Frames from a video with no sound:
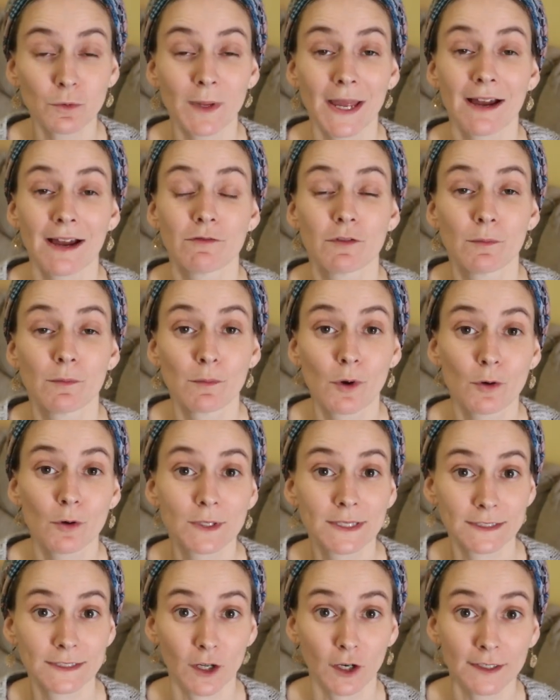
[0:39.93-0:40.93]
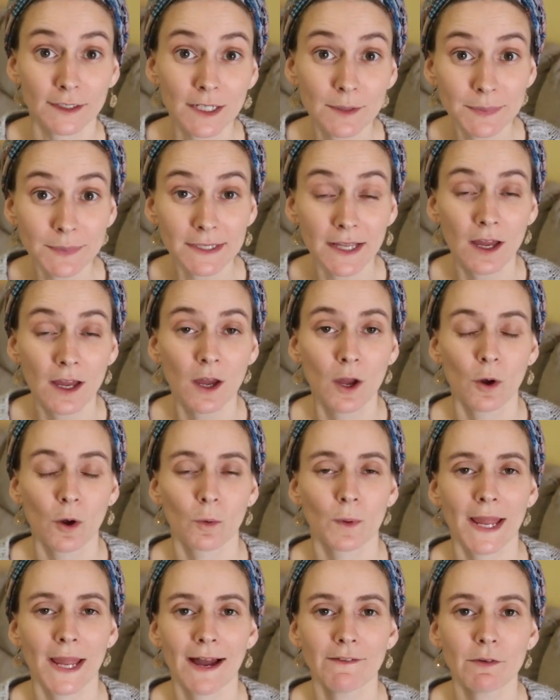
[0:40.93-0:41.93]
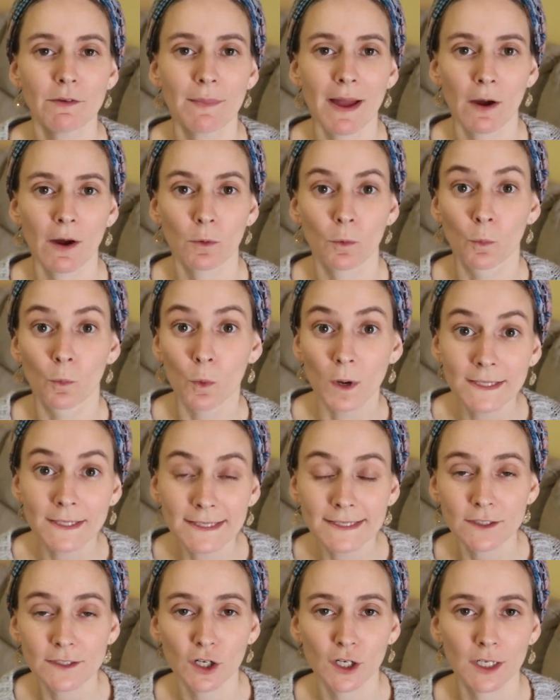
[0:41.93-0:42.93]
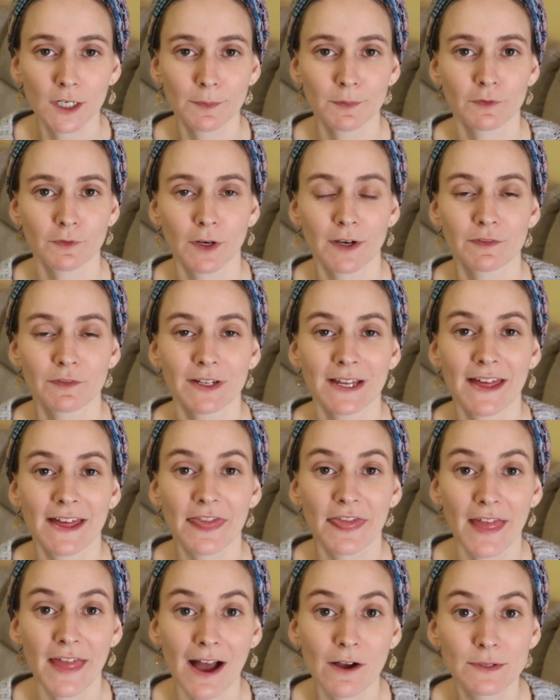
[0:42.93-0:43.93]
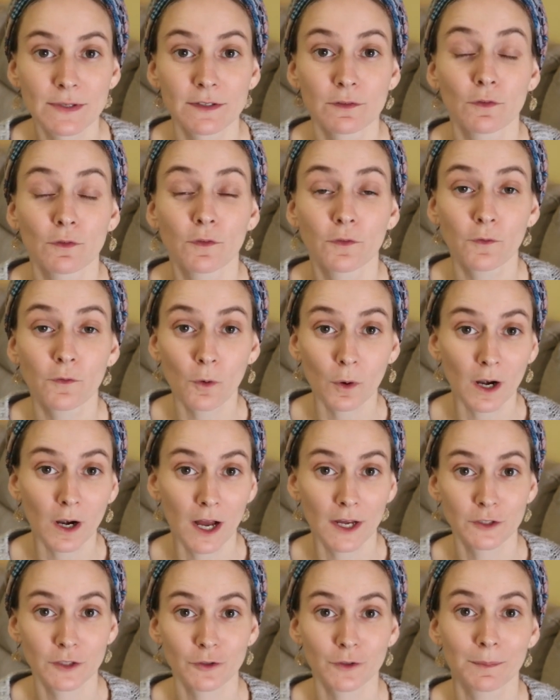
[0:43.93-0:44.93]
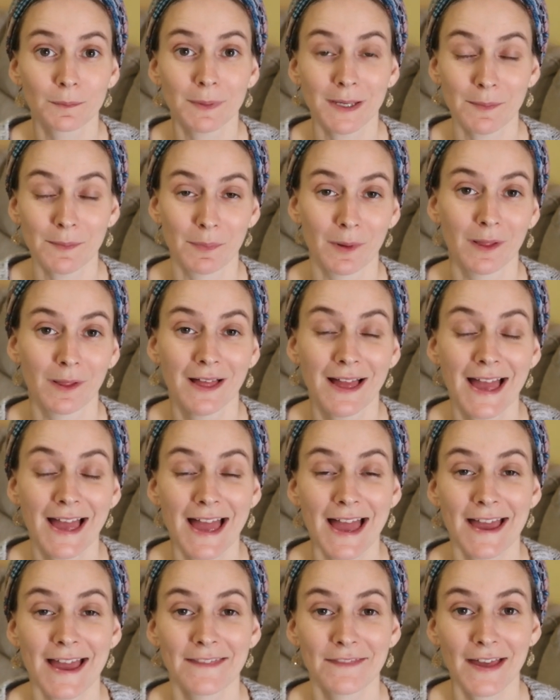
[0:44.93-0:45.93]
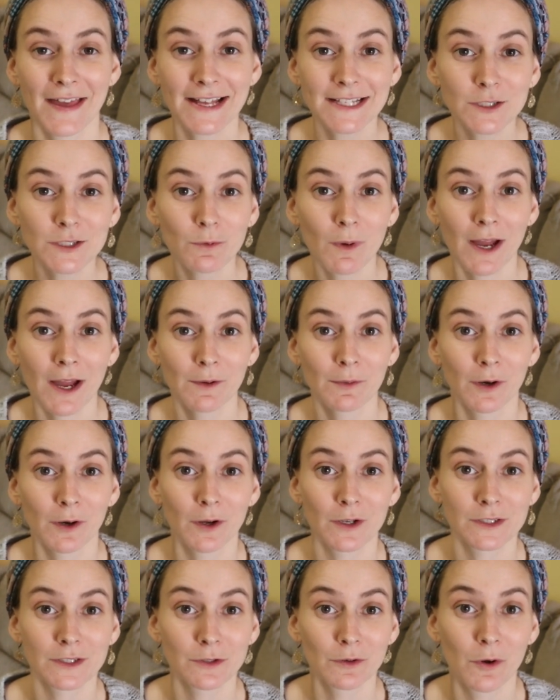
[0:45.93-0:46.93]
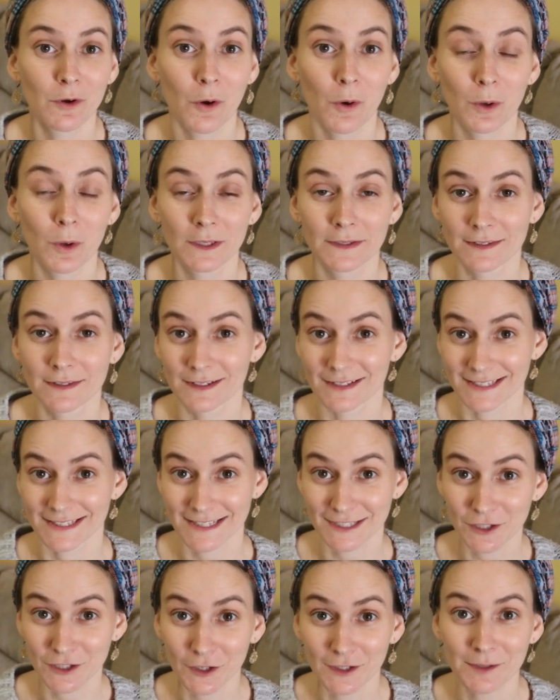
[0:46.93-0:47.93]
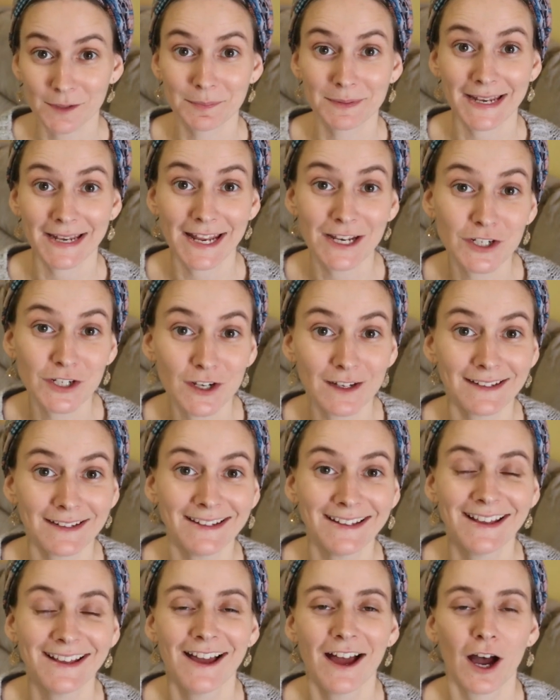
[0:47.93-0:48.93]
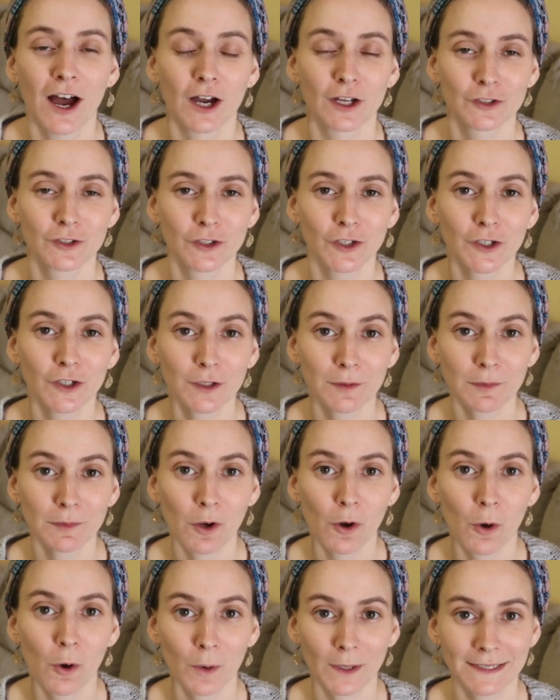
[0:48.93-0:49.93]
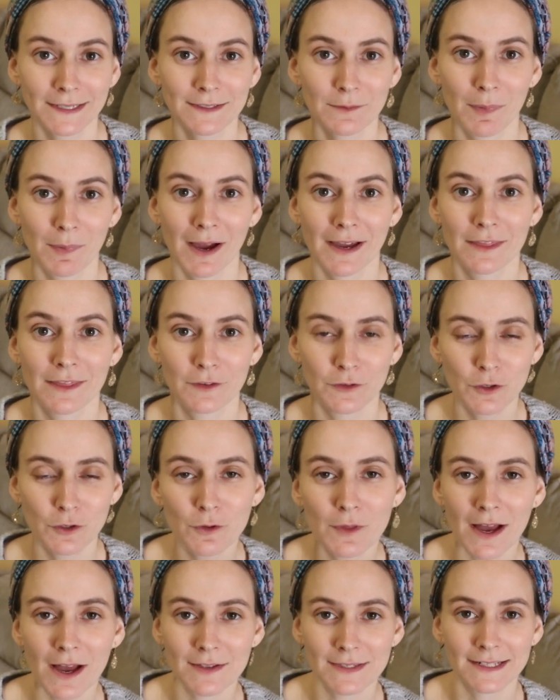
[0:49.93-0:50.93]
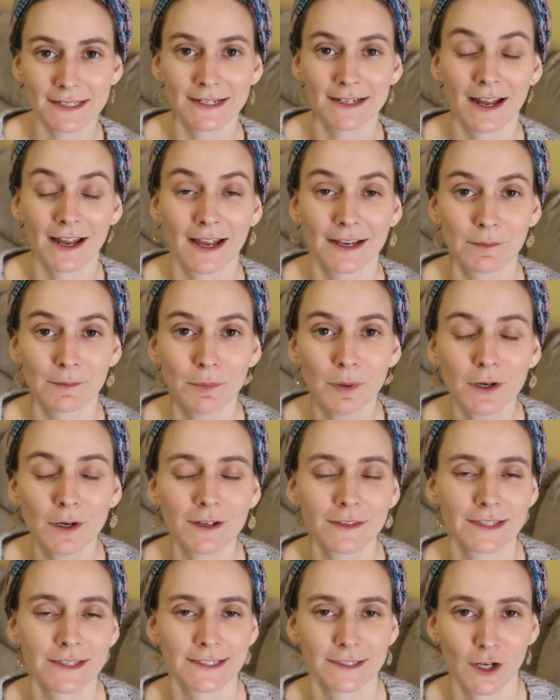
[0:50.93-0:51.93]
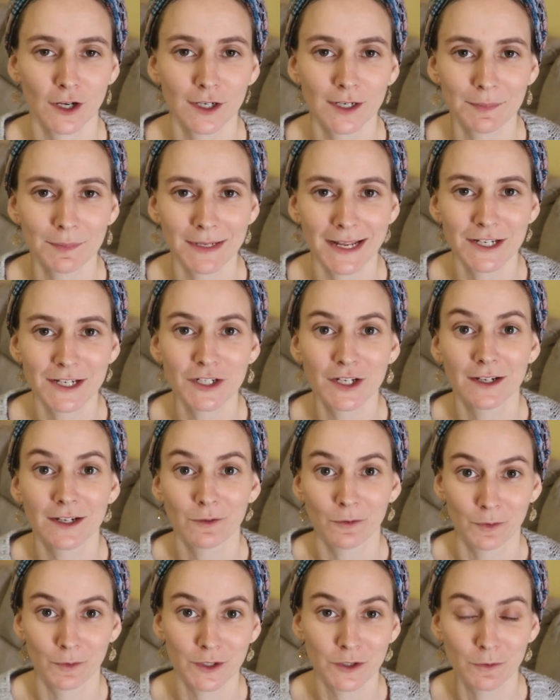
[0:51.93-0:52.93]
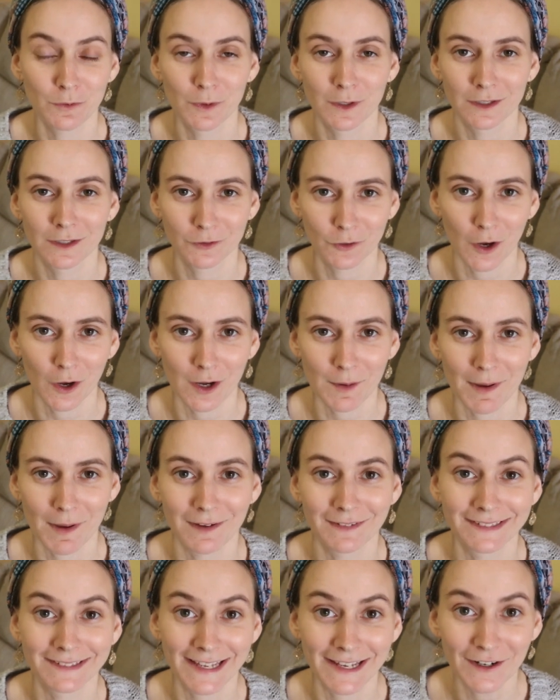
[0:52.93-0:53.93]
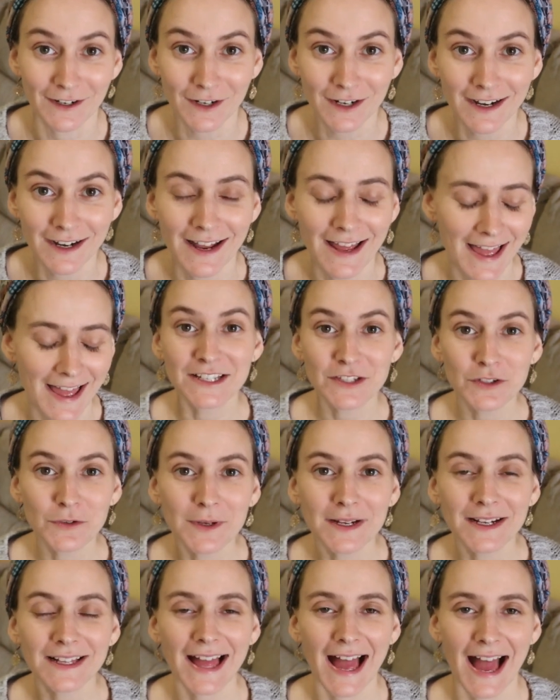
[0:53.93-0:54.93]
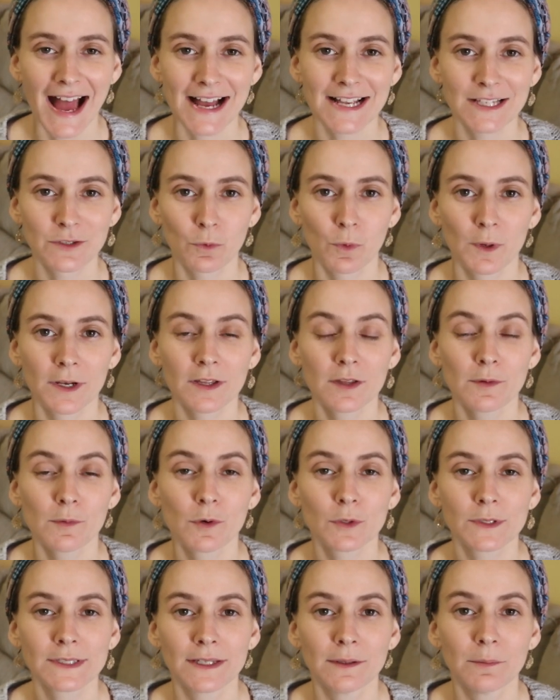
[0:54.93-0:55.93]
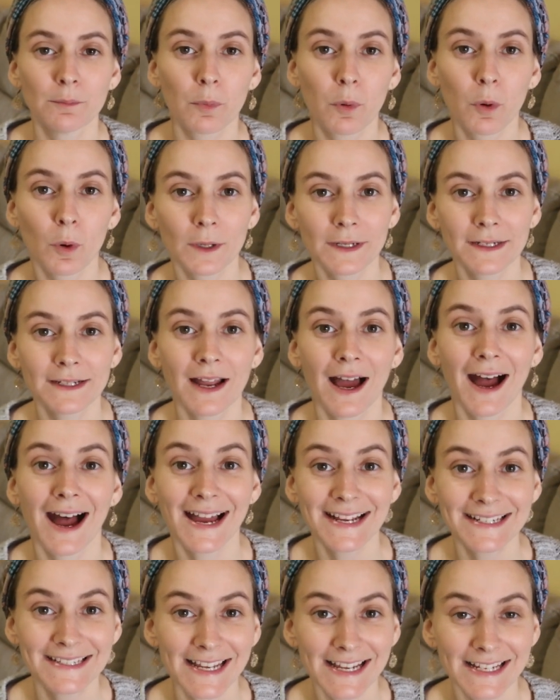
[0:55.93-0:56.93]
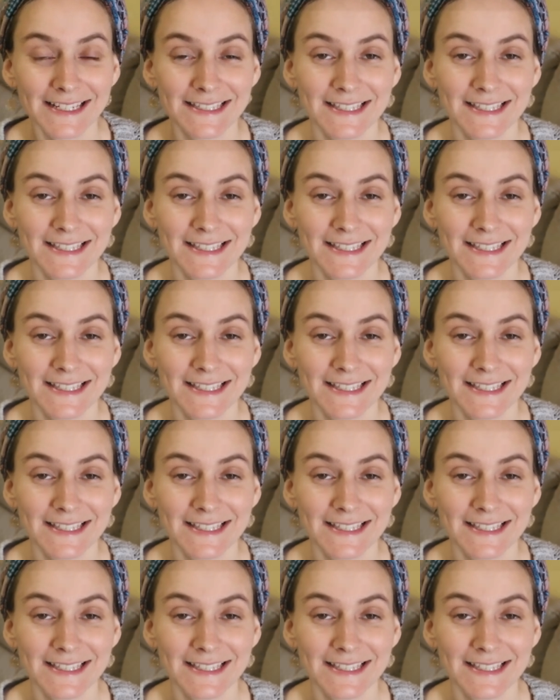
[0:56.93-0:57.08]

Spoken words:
we have the most startups. We have about one startup for every 1,400 people. And that's why we're also called the Startup Nation, a term coined by the 2009 book, The Startup Nation, which we'll talk about later. Israel has one of the most important high-tech